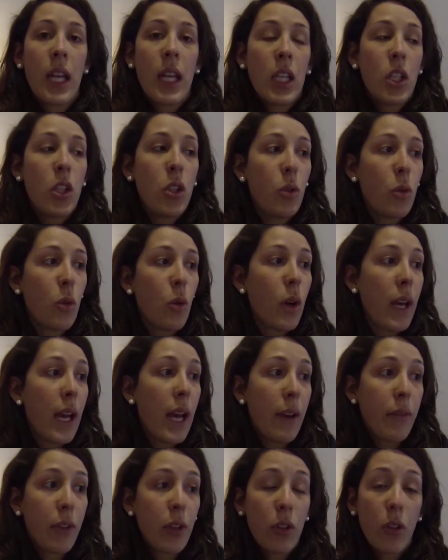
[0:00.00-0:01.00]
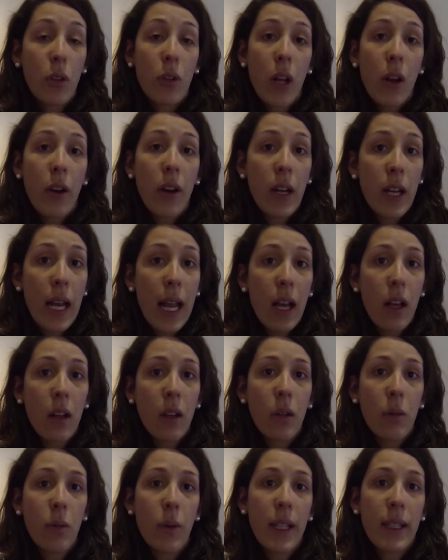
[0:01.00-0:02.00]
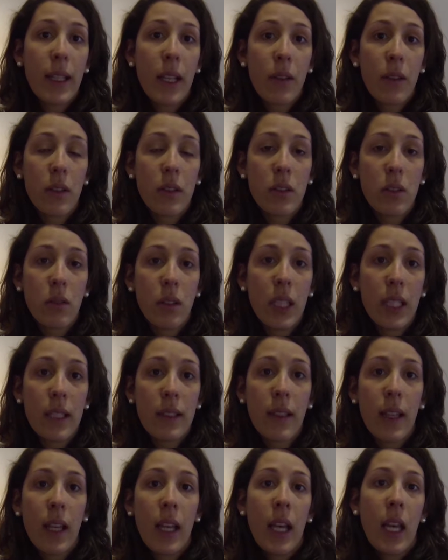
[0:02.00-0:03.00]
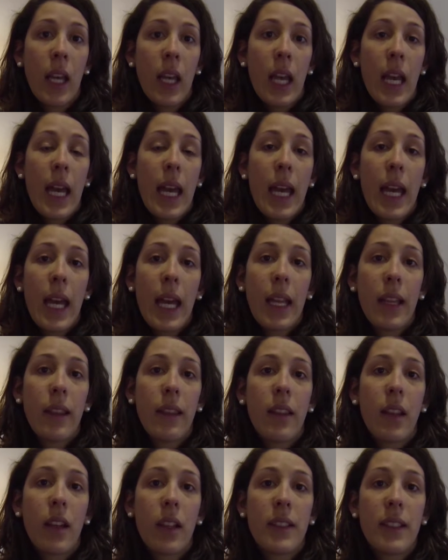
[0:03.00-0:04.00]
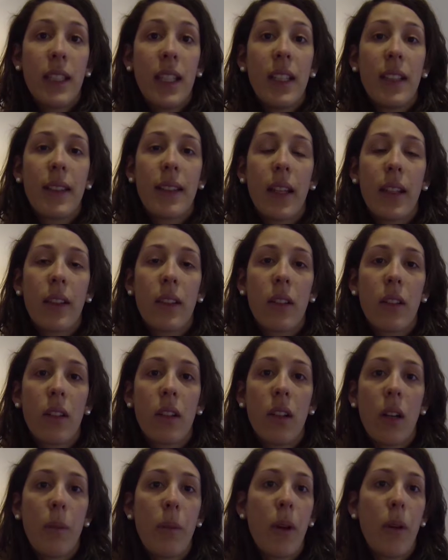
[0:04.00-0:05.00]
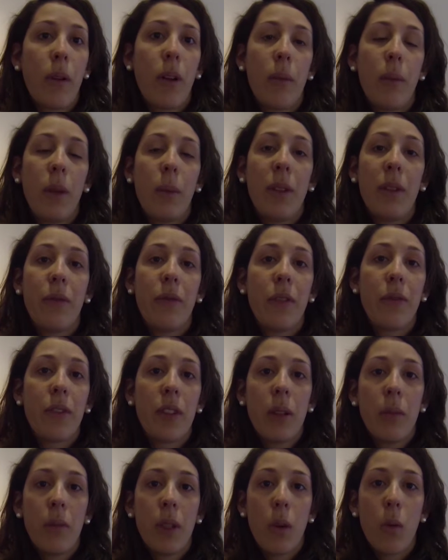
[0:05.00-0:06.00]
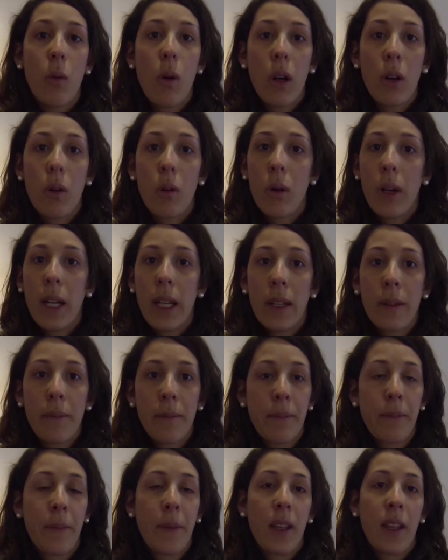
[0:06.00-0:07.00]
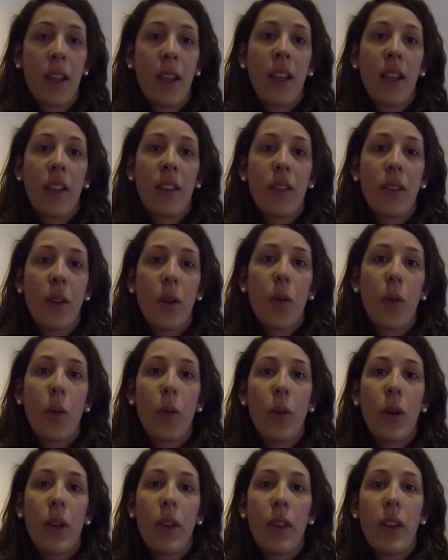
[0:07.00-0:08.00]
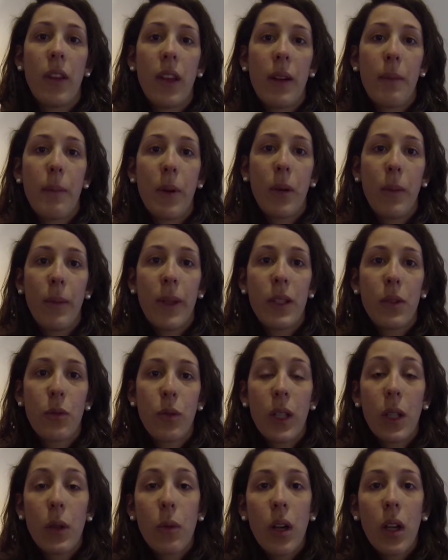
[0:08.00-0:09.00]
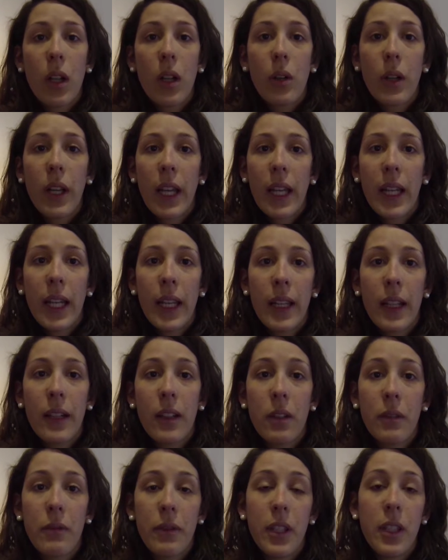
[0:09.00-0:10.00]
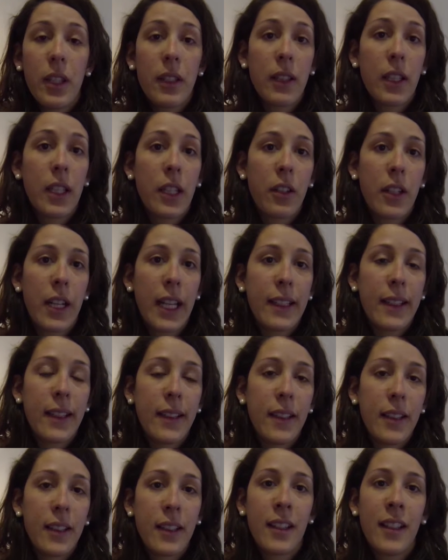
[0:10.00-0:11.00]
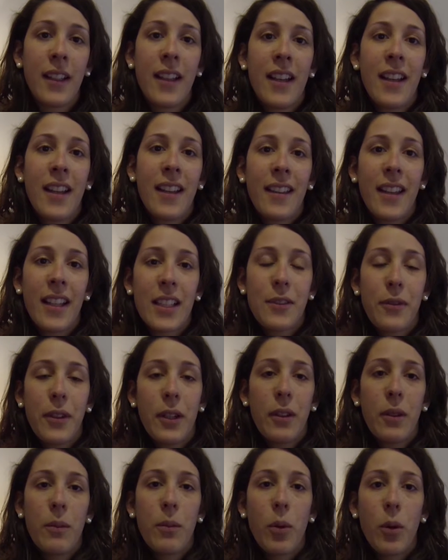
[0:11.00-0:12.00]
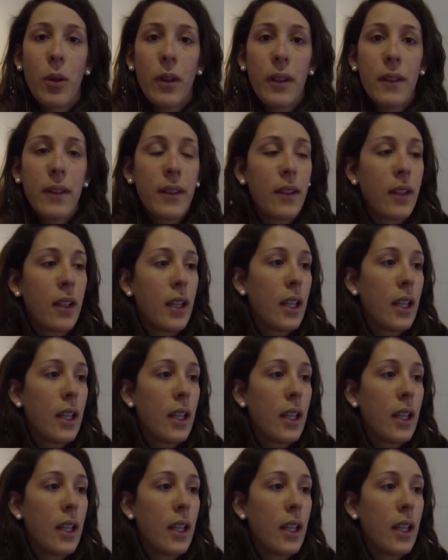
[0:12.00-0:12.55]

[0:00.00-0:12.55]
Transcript: You have the Donau Canal right down the street and the city center about a maybe 15-minute walk away. So the apartment is really well located and conveniently connected. That's very important.